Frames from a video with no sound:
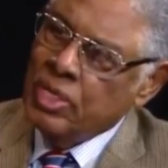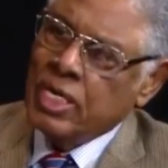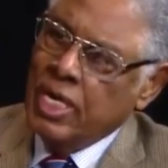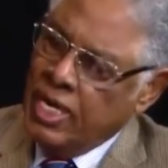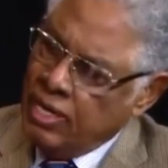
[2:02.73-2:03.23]
more
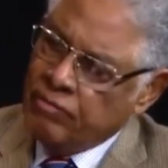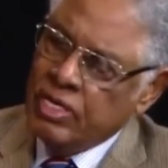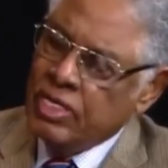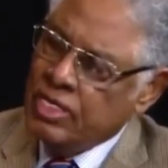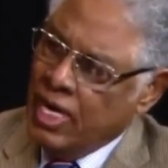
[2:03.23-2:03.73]
than half
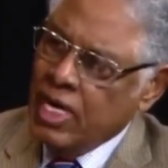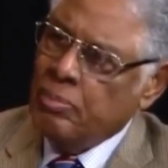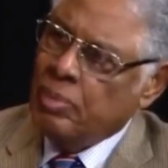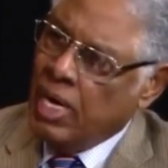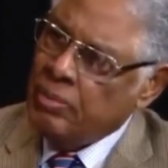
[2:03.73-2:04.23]
the
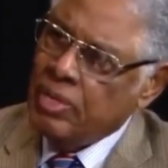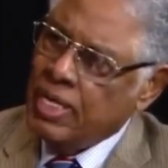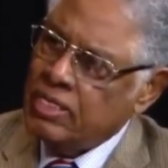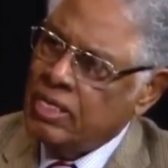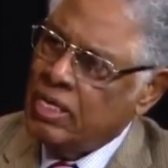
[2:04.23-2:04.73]
entire
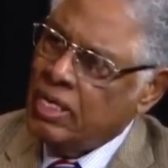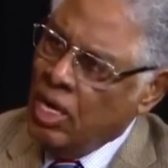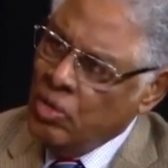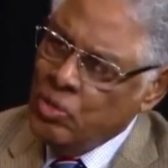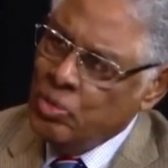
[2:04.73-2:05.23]
population of the
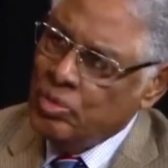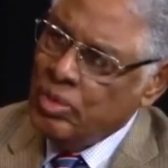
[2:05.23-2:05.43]
globe.